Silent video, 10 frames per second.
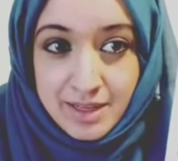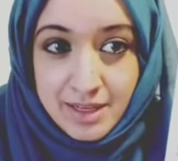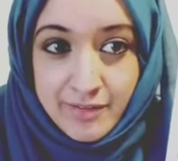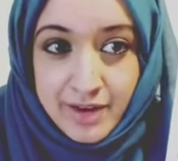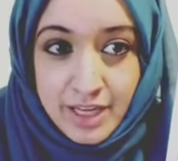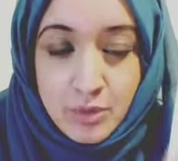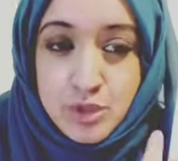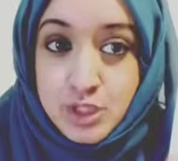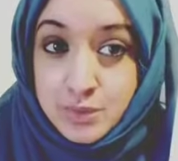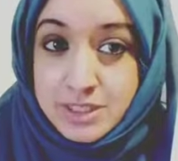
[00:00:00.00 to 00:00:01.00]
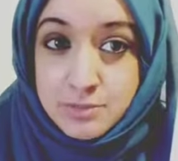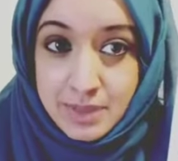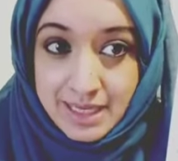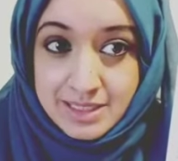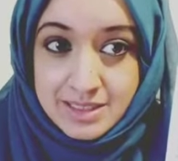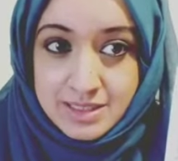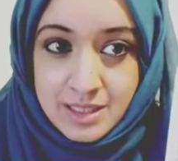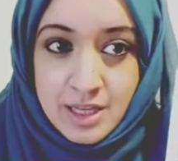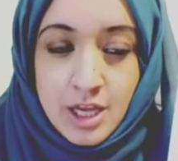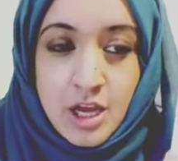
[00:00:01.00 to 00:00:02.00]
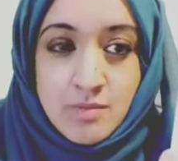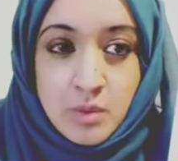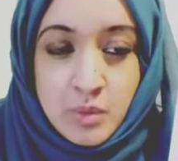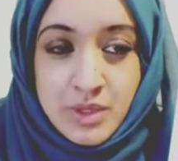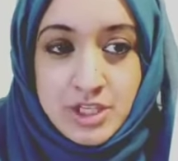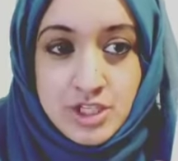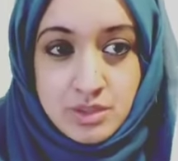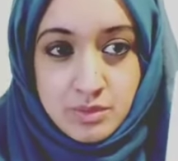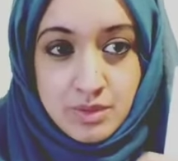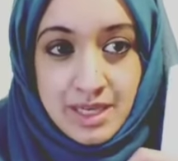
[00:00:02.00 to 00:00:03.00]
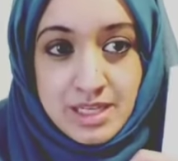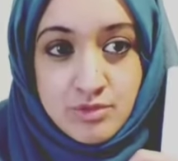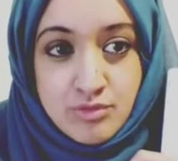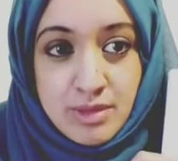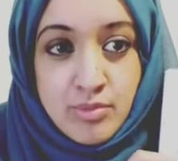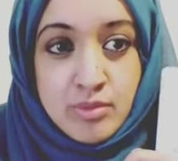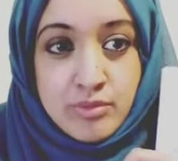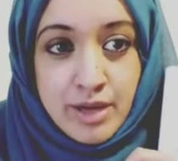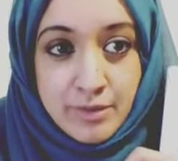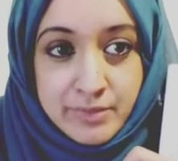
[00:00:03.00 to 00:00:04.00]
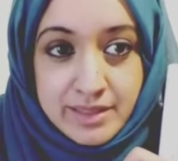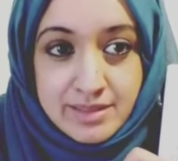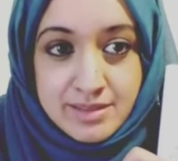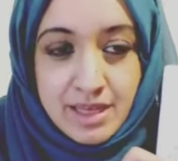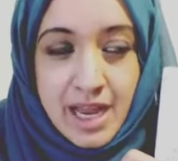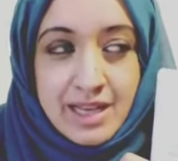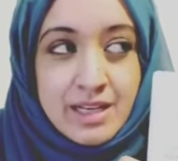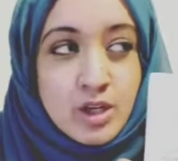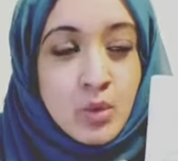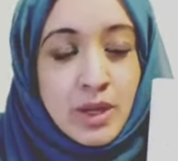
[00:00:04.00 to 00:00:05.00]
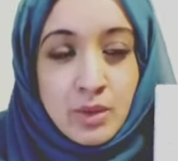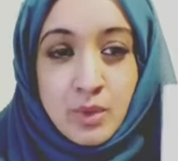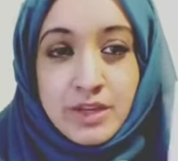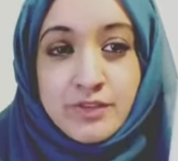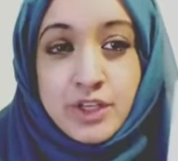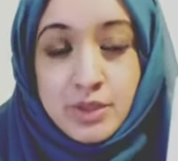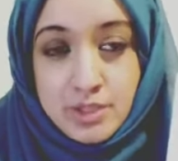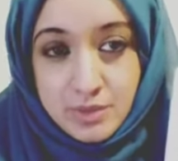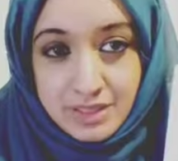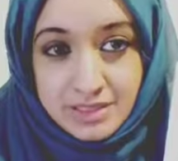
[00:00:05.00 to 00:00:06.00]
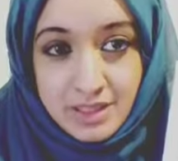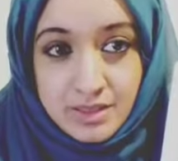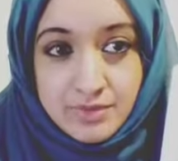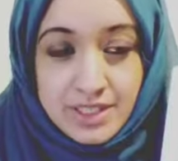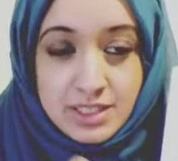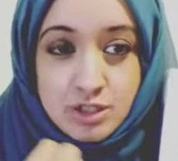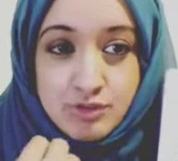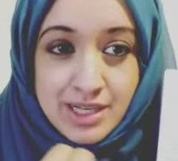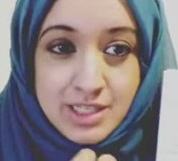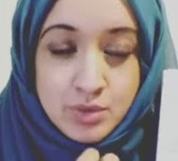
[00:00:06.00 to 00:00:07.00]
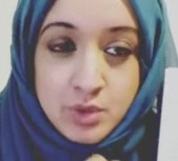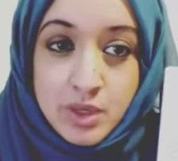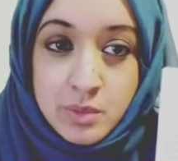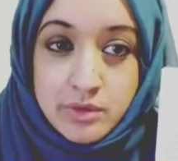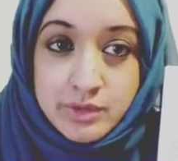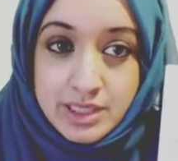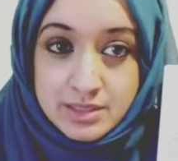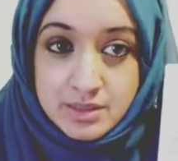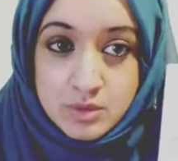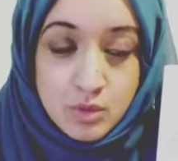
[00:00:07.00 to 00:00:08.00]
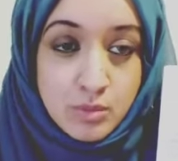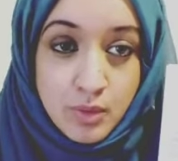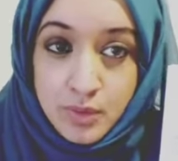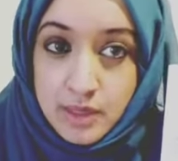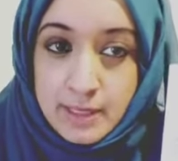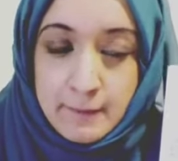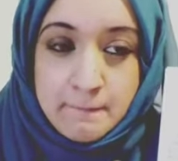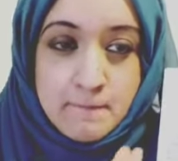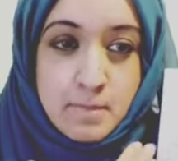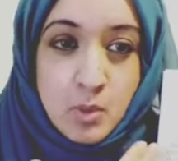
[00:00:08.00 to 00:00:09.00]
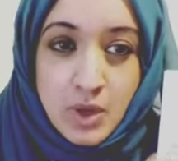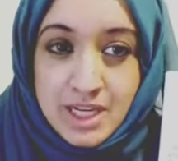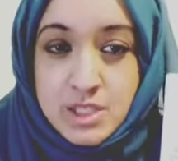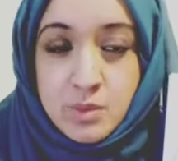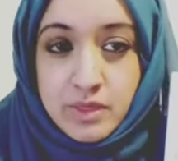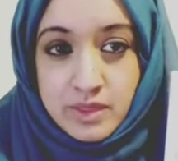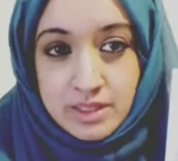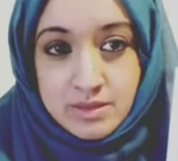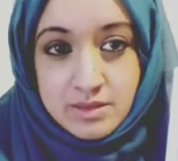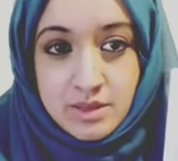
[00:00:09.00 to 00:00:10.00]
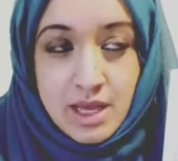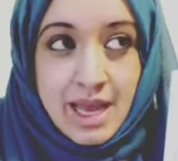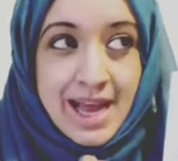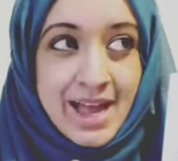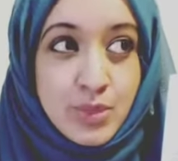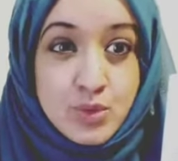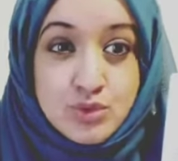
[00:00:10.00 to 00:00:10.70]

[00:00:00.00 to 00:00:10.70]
right? It will do its best, but what we do is reprogram this. And a quick way for you to do it yourself is to write down 21 reasons or more why do you want this. And those